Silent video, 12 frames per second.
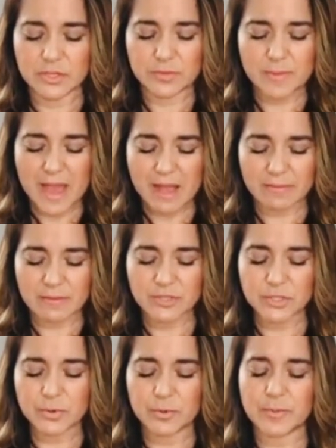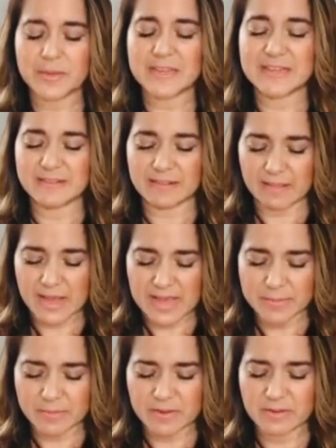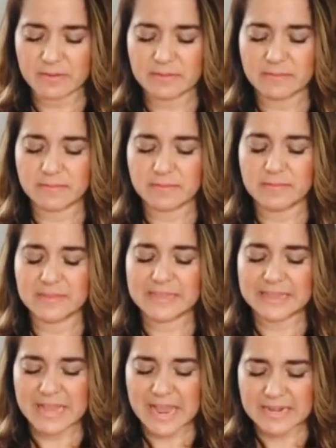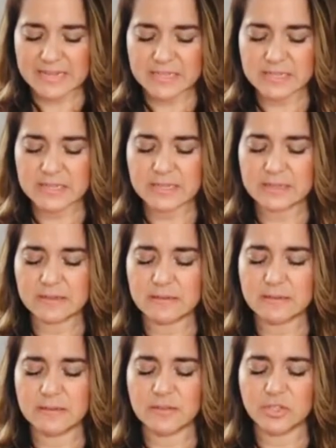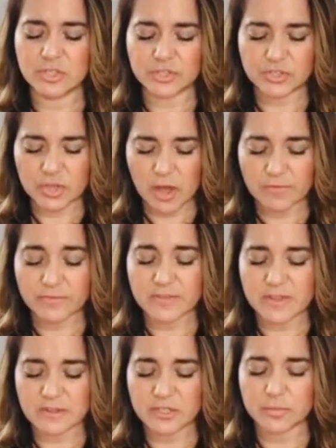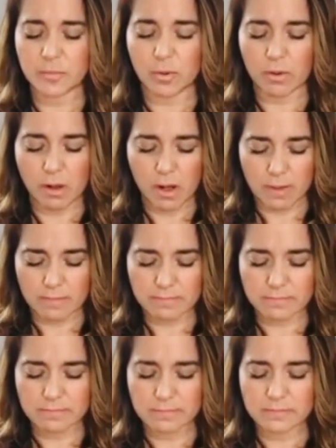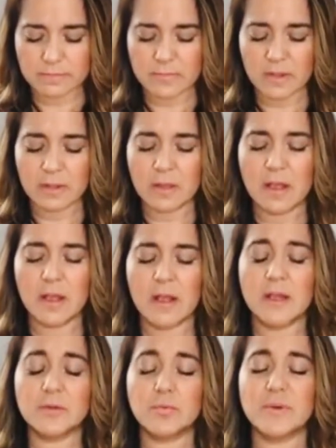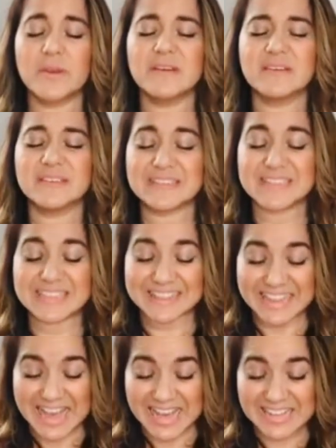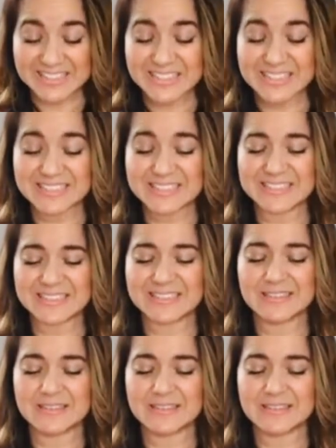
you balance will be in alignment, clarity, softness will come. And we, the last